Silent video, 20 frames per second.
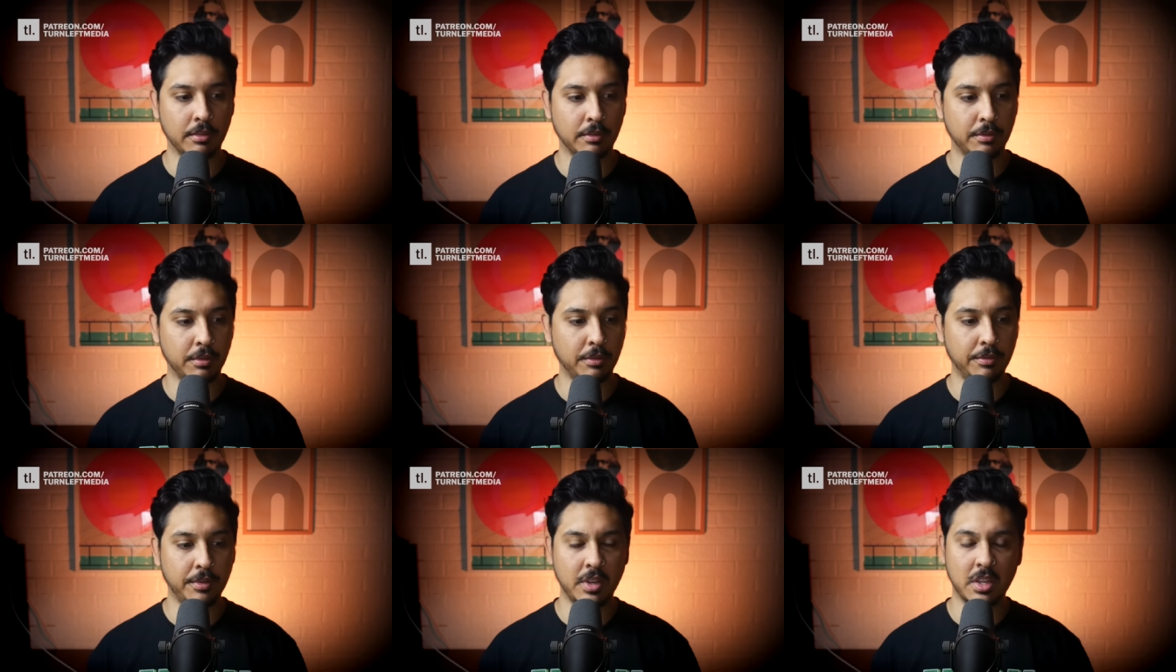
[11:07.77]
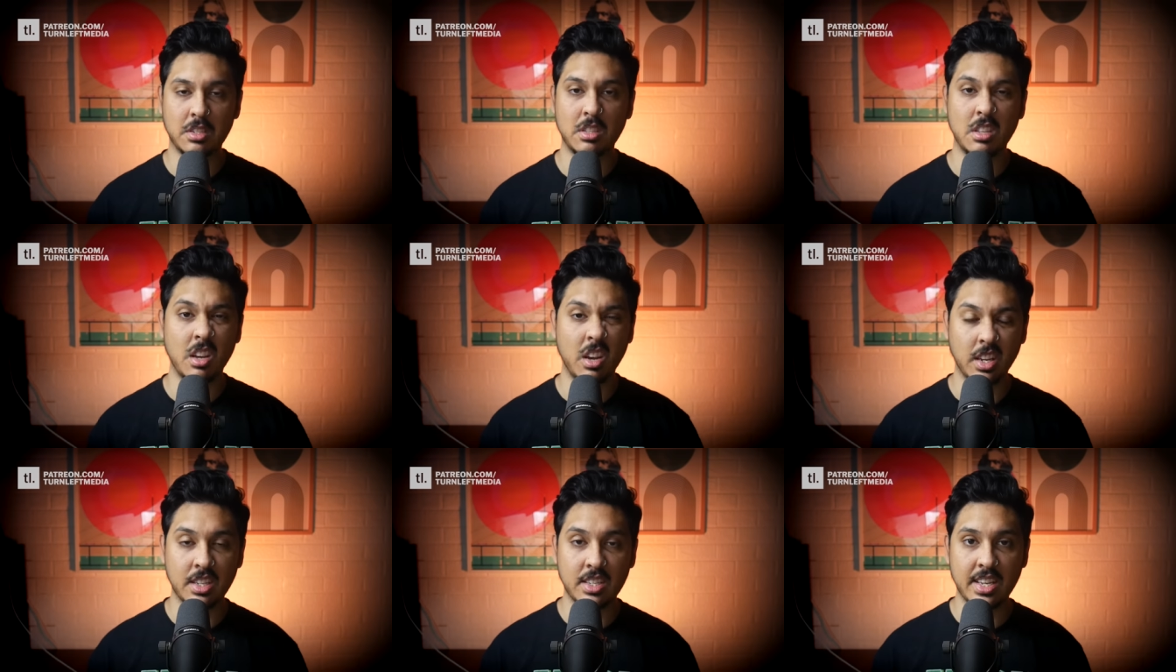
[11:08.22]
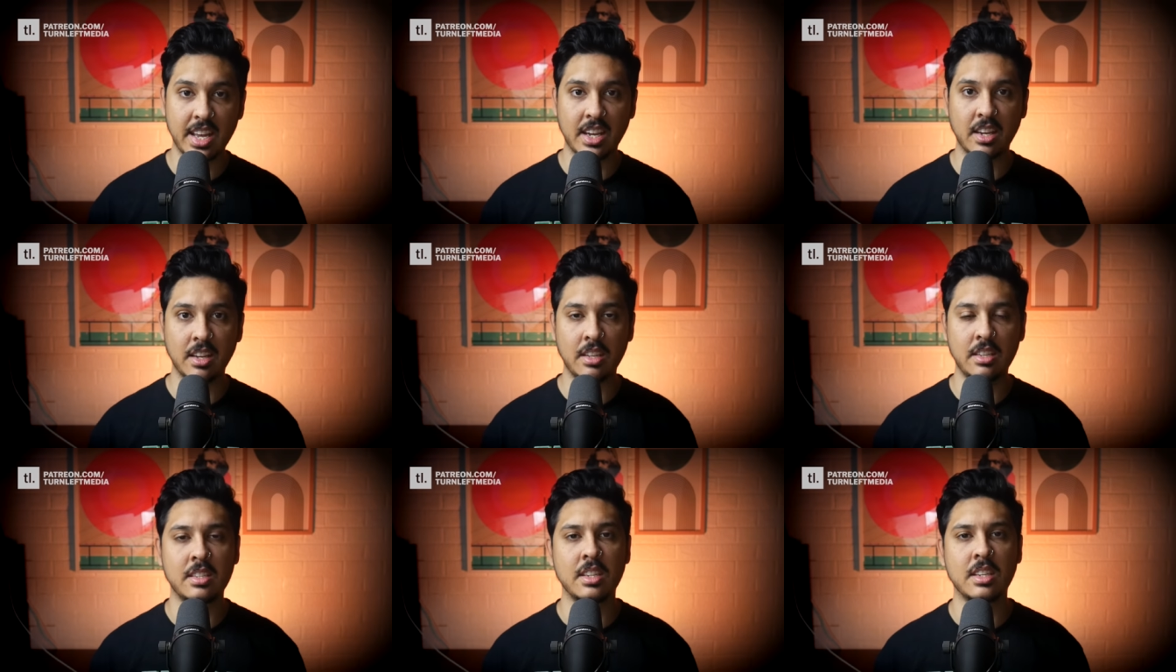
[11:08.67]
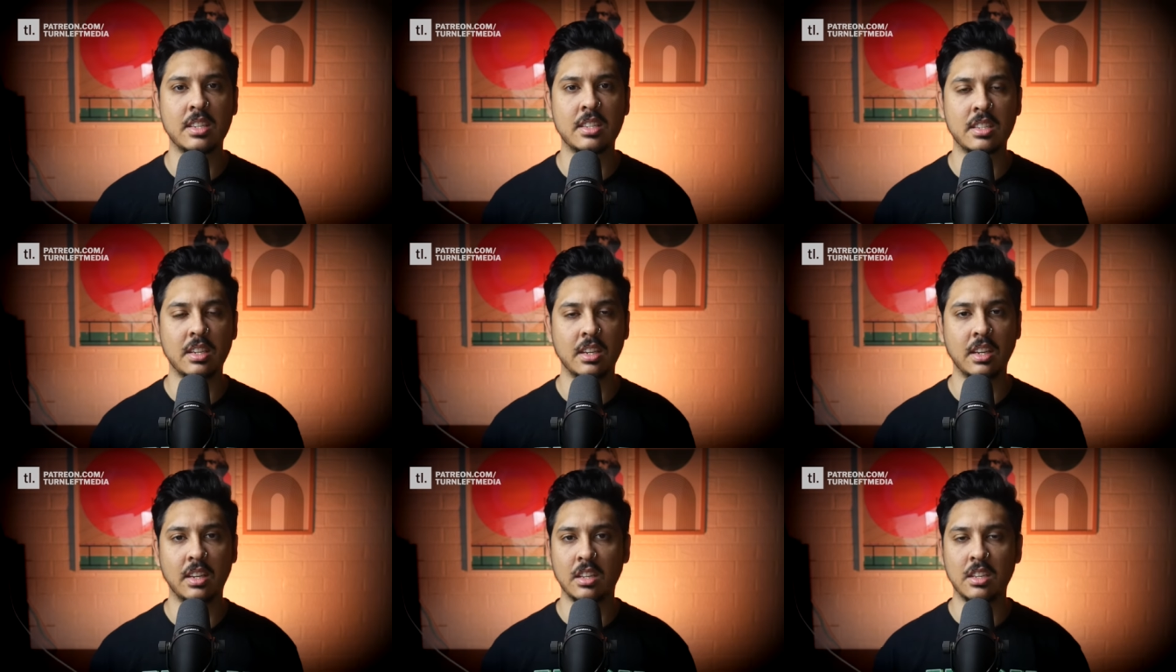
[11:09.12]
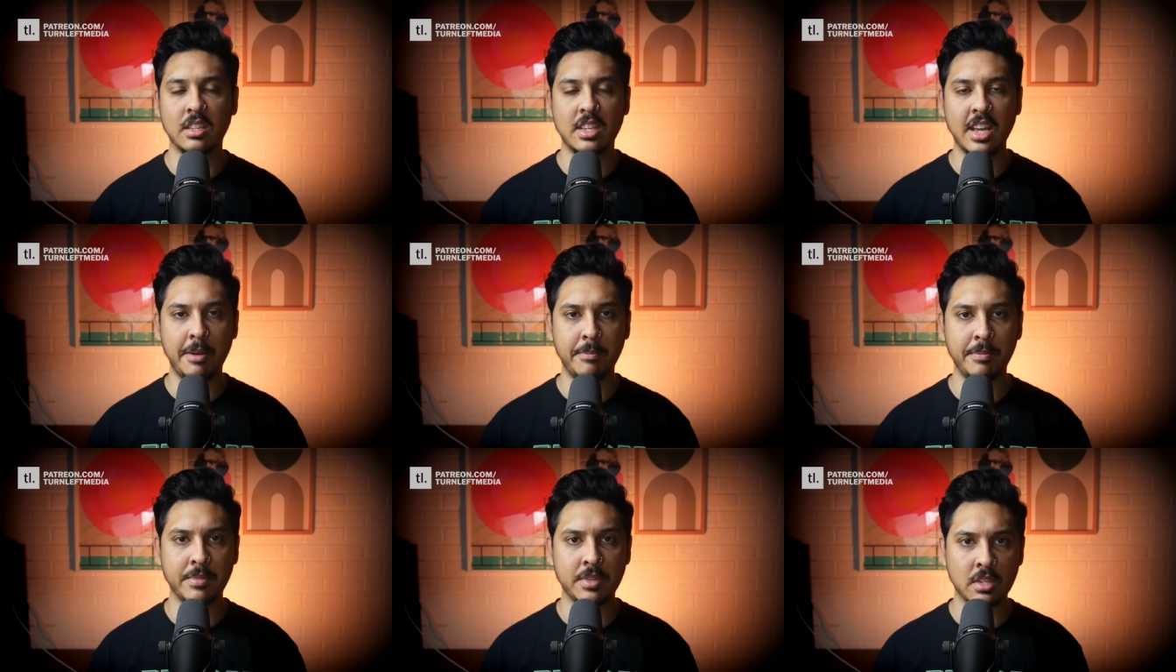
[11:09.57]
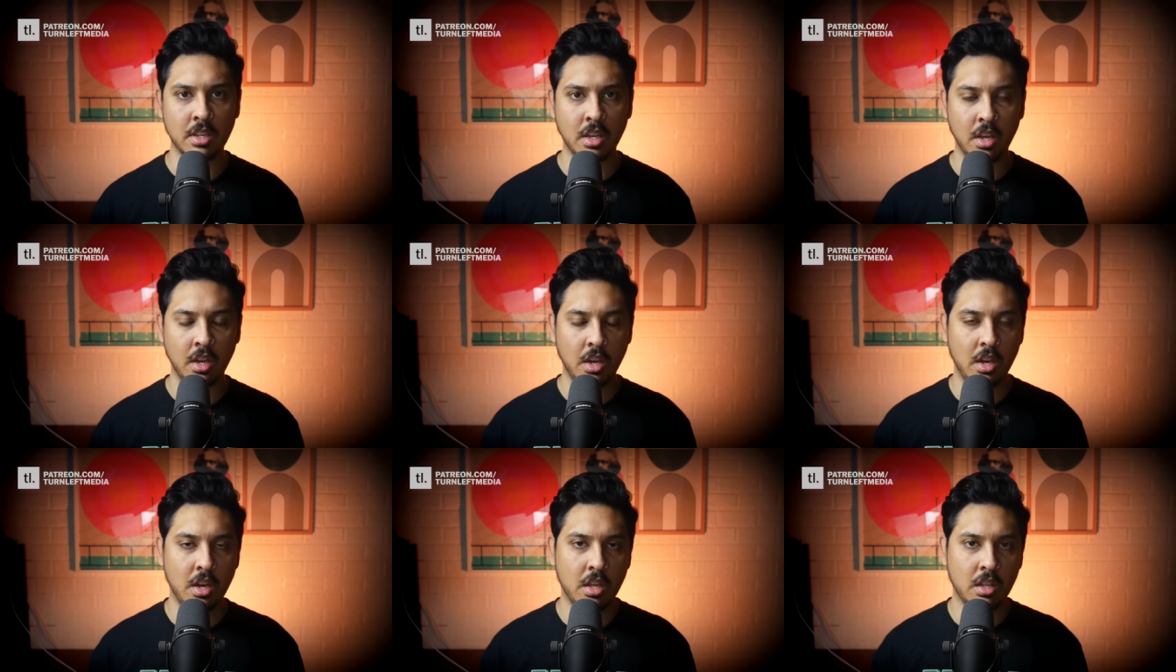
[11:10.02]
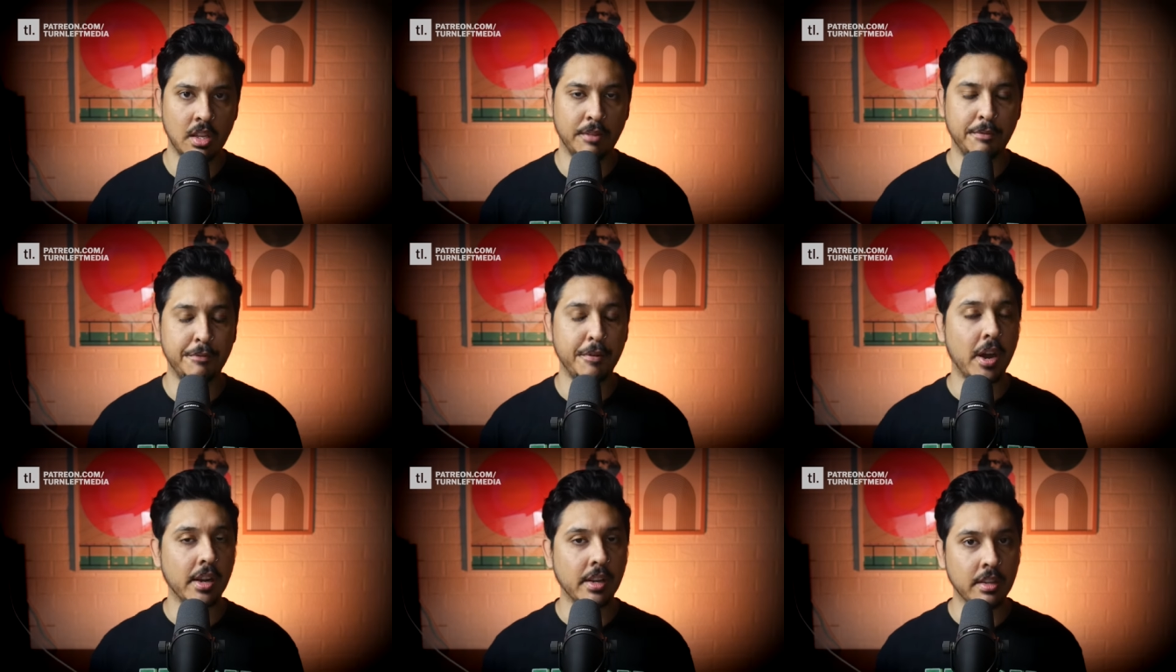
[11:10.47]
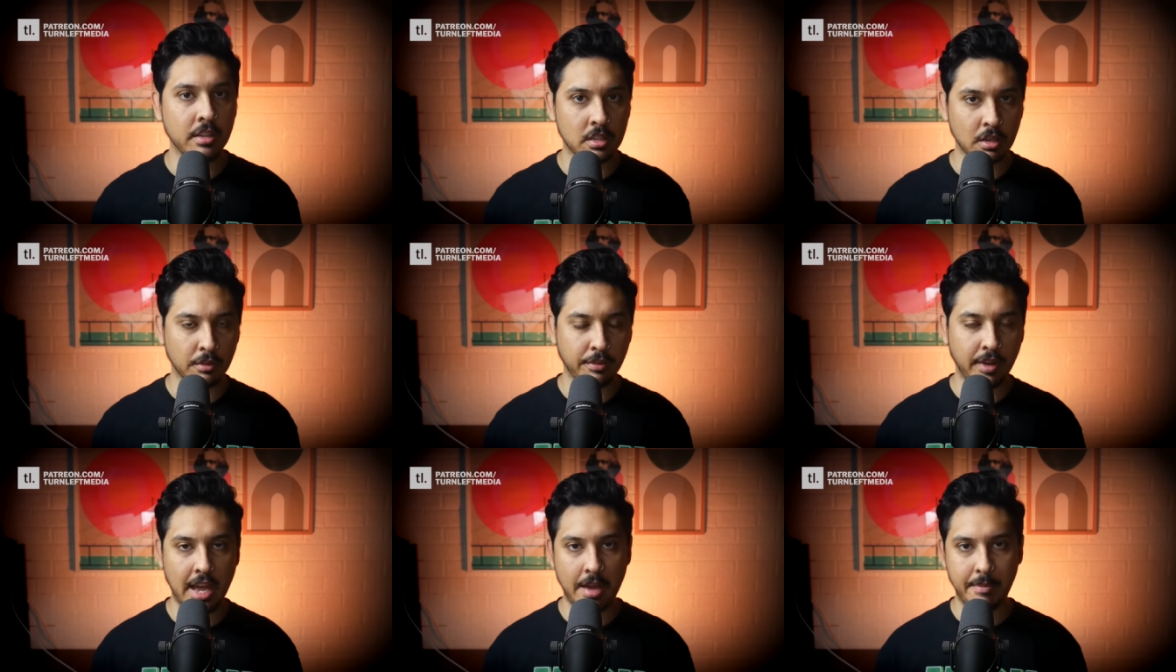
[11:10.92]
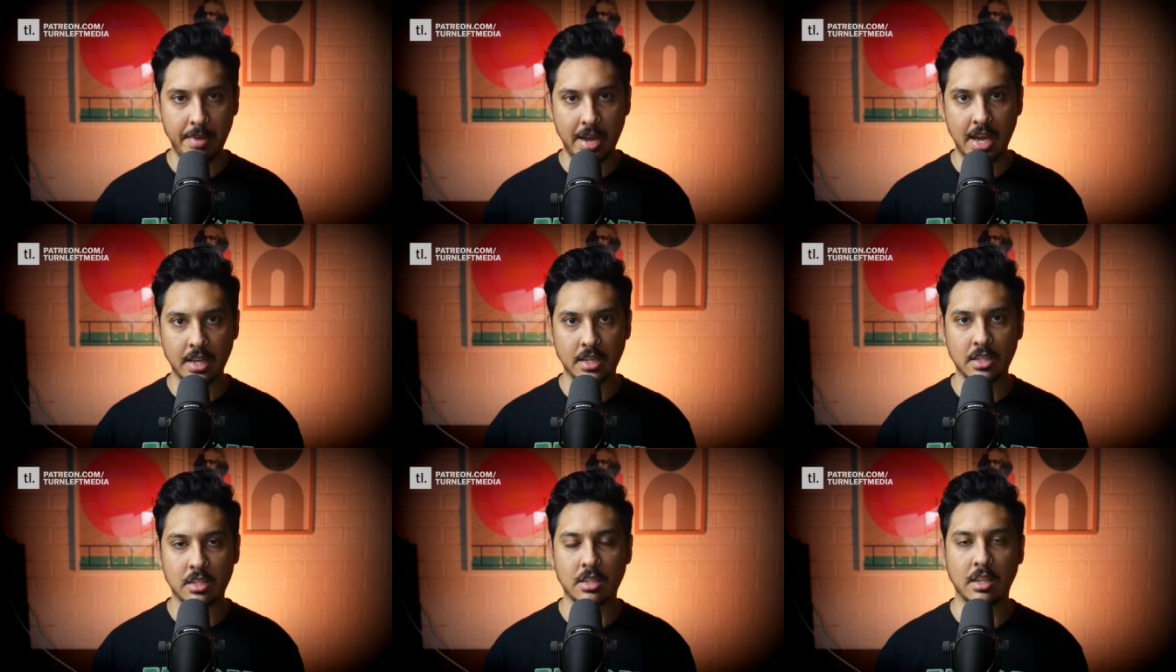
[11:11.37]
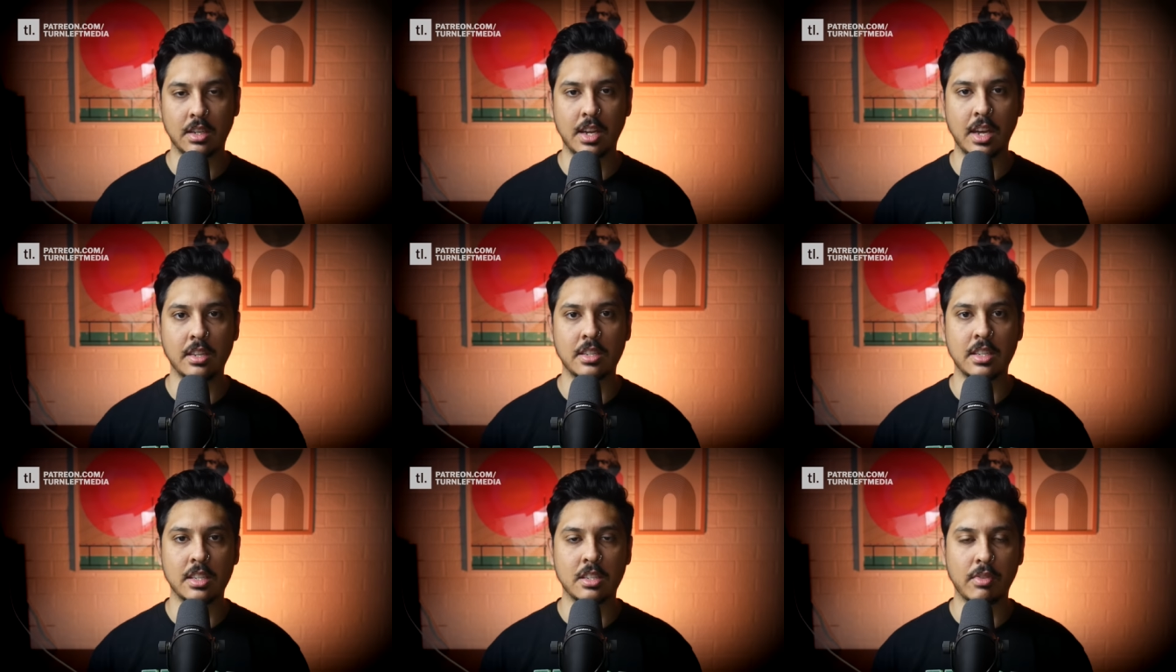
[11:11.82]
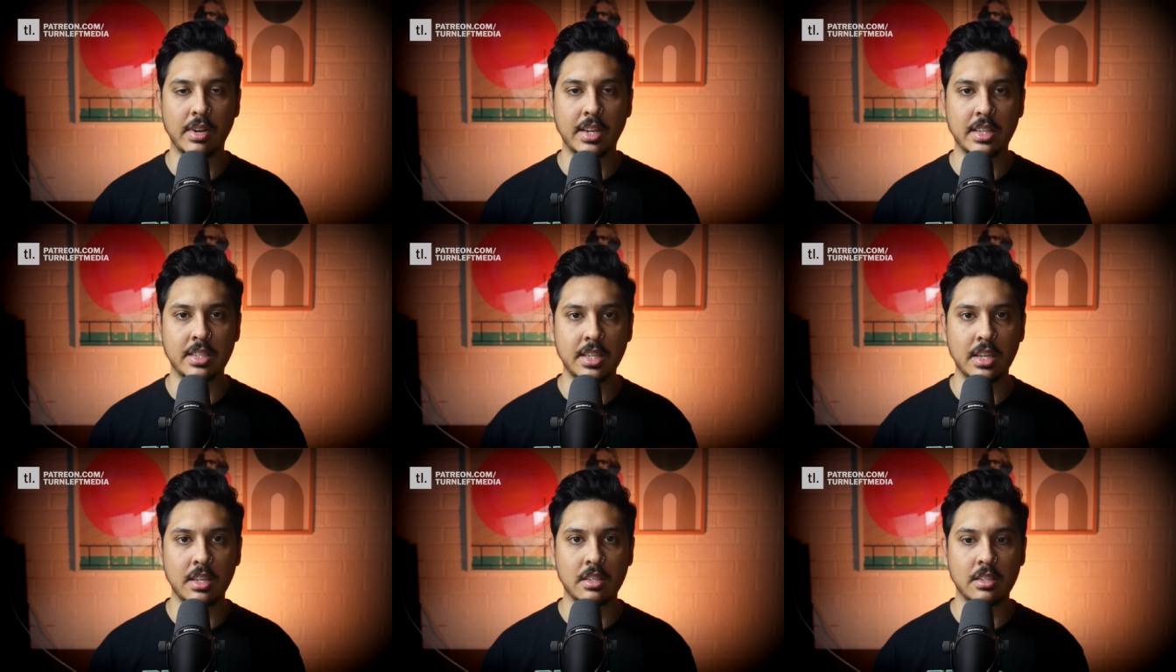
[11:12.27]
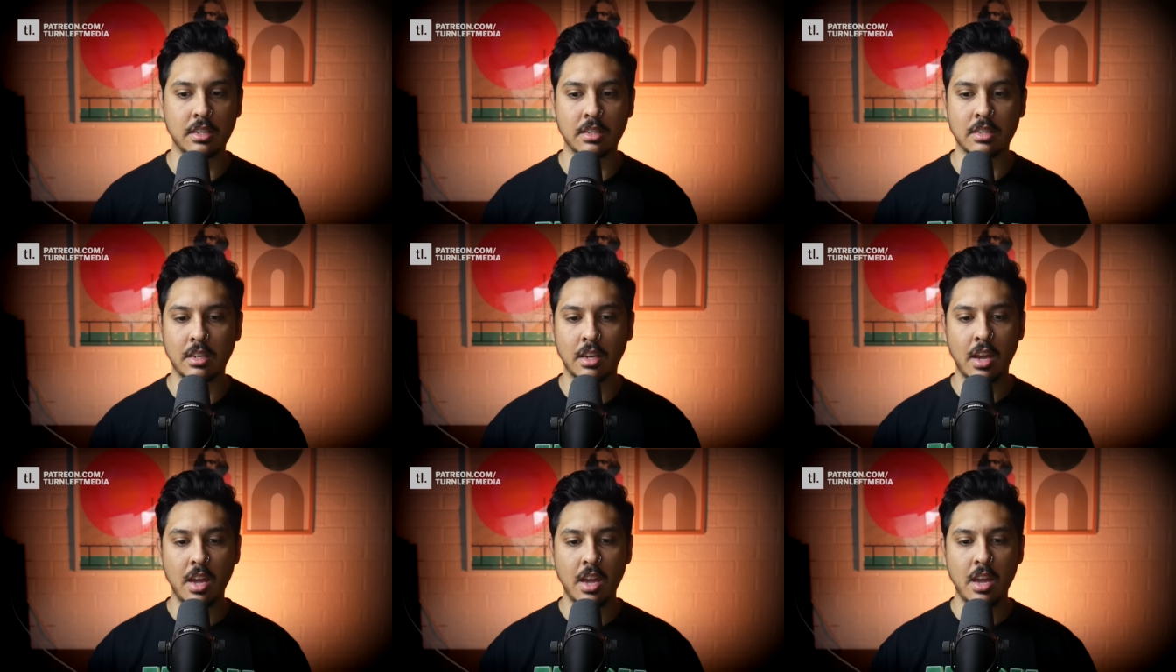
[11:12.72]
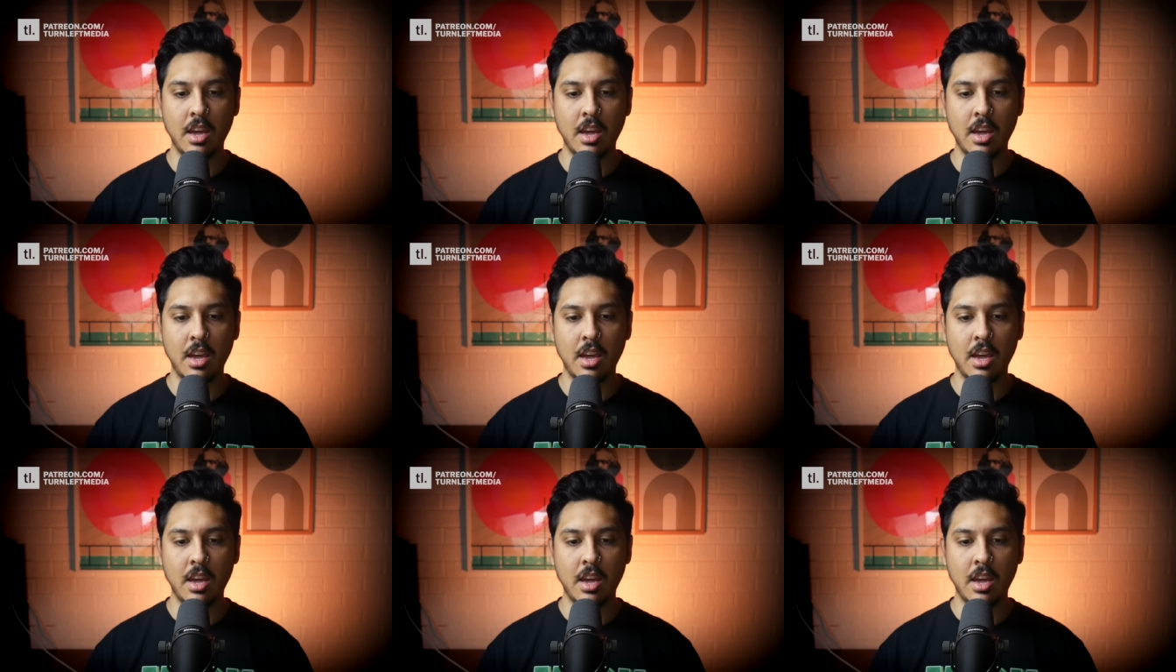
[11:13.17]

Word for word: For the first 30 seconds, he, he condemned the violence of Hamas against Israeli citizens.